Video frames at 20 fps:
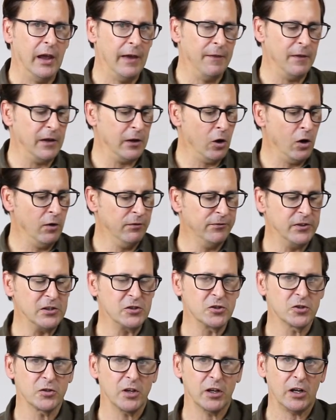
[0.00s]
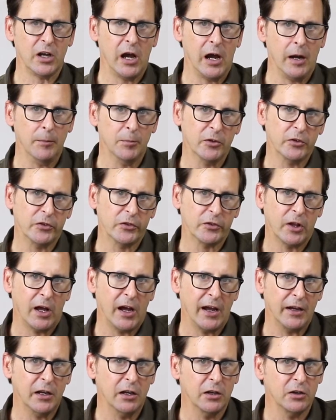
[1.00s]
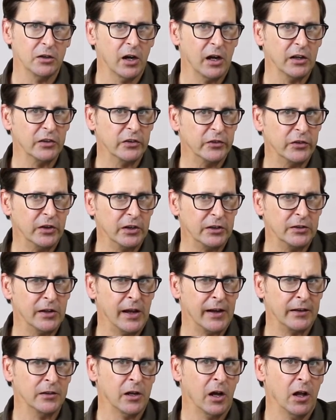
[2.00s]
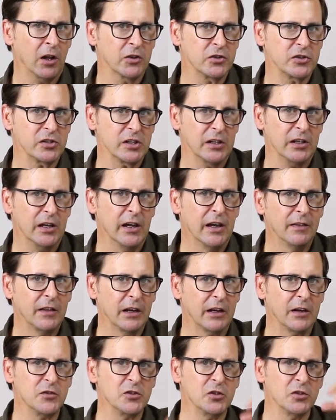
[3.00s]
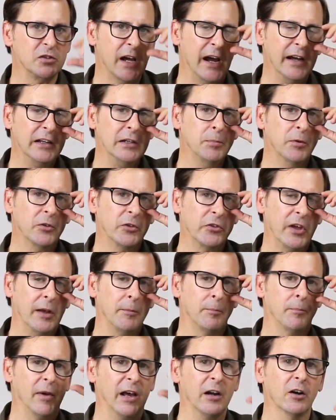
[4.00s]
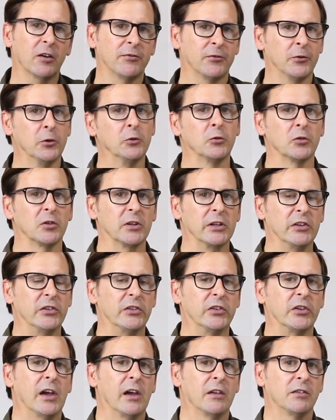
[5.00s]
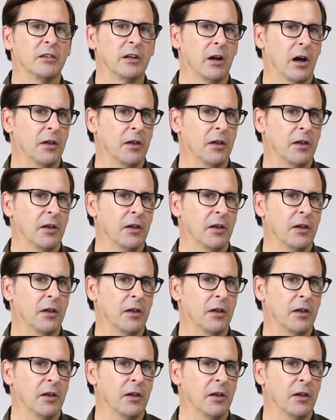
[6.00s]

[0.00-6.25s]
and they all feature the copper slide non-stick technology that gives you 90% better food release than